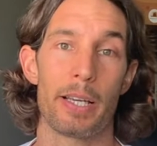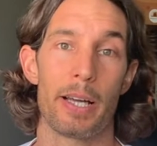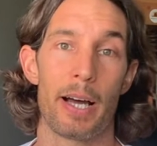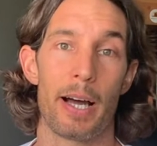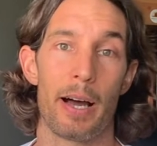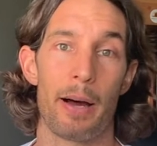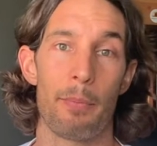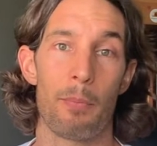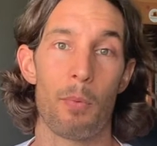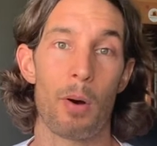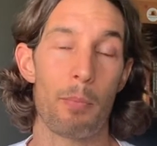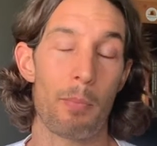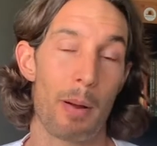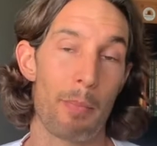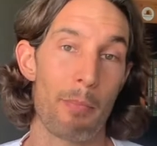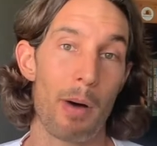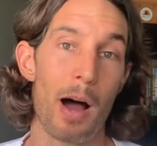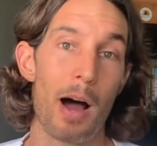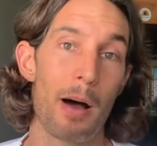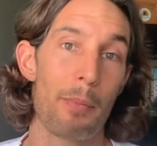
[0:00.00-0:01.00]
my
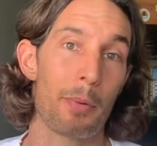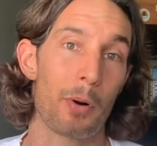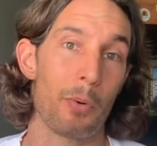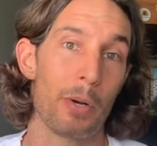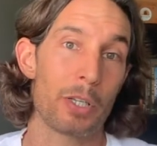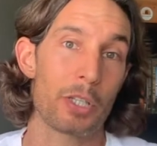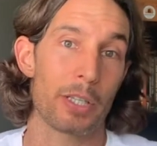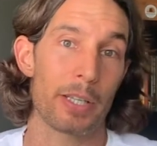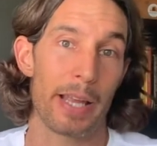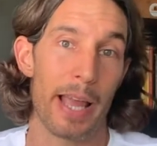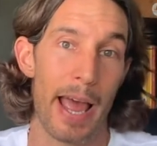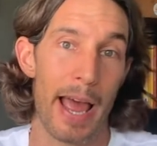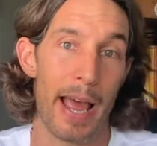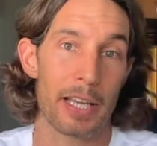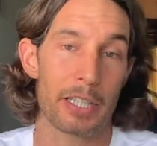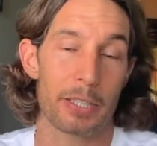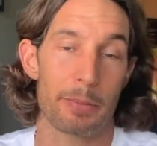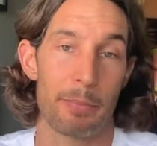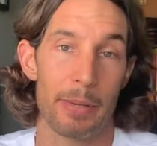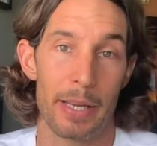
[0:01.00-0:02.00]
mom originally
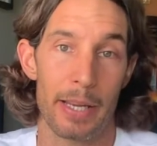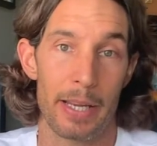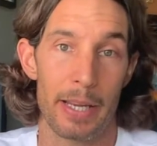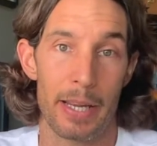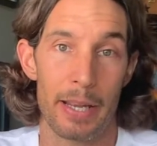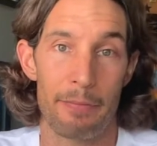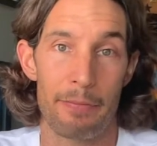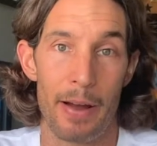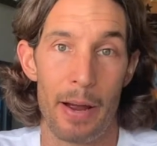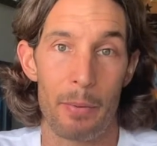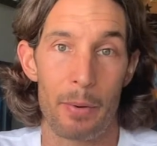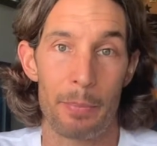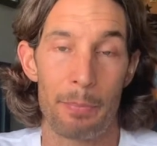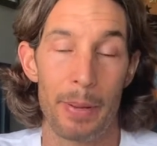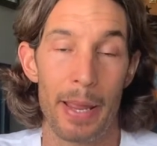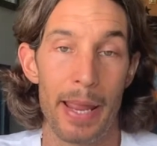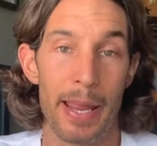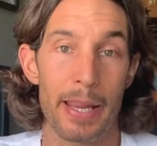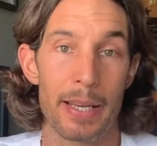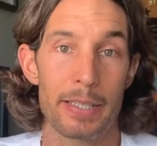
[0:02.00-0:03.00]
asked me if I would
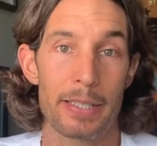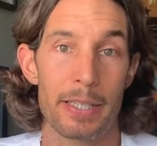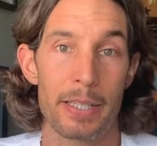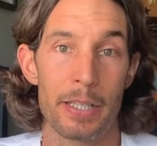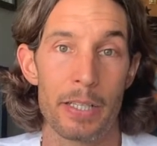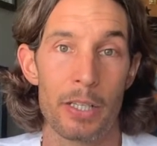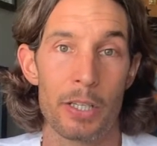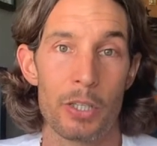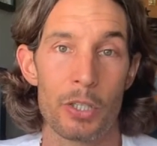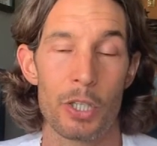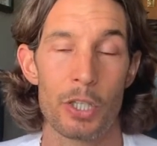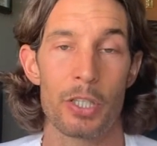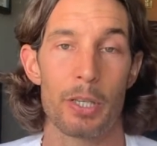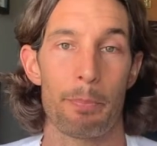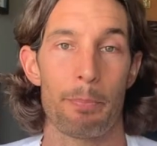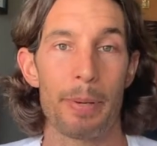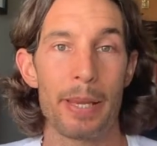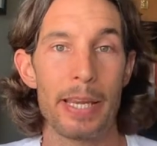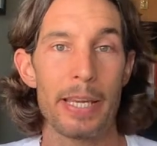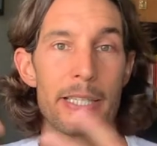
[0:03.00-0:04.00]
paint just a
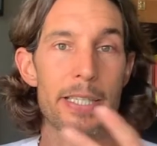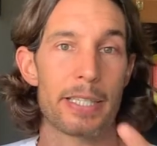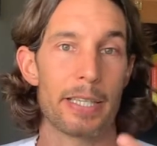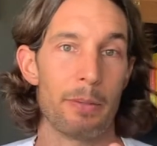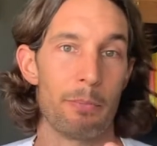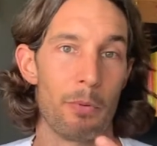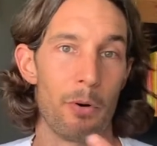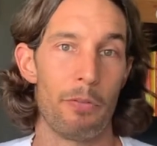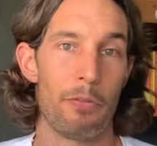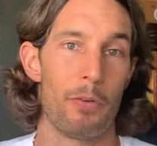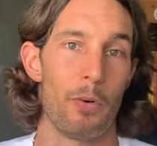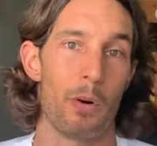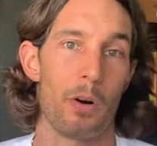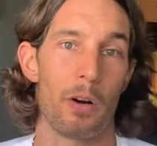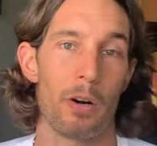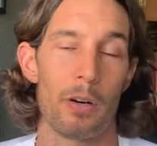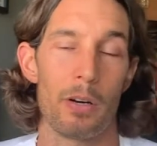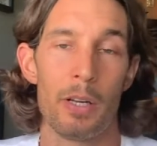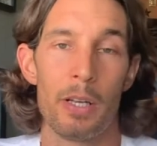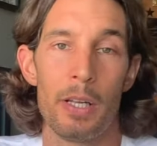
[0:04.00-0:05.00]
peace symbol for
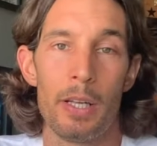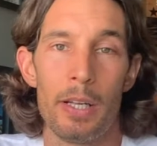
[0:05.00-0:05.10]
her.